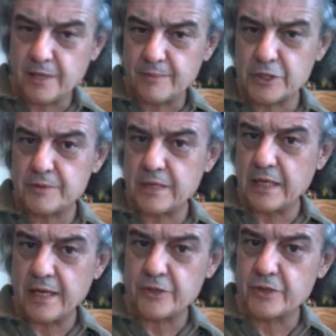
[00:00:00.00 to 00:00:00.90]
just
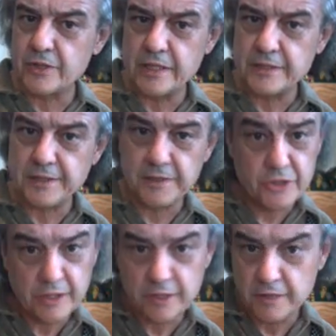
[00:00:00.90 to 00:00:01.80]
enter it in there,
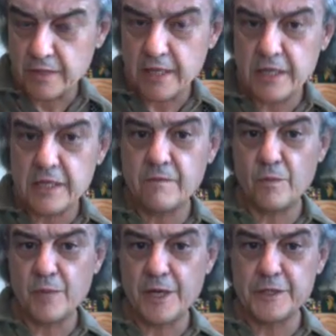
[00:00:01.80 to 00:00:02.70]
and she can give you any
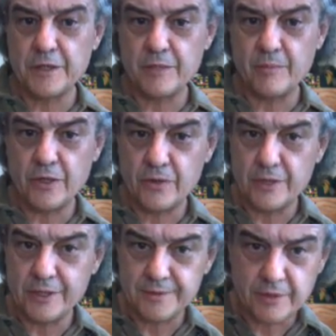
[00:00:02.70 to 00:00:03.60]
information about
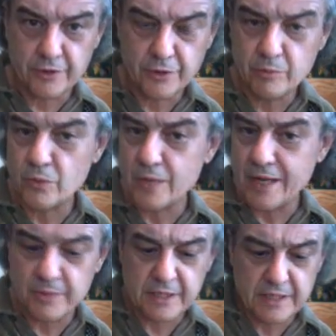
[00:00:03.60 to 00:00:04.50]
it, and herbal
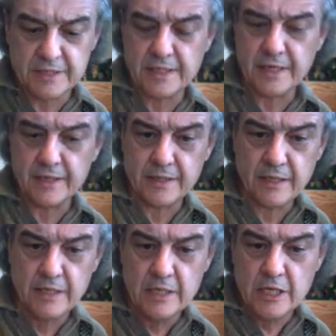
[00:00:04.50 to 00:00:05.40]
remedies, and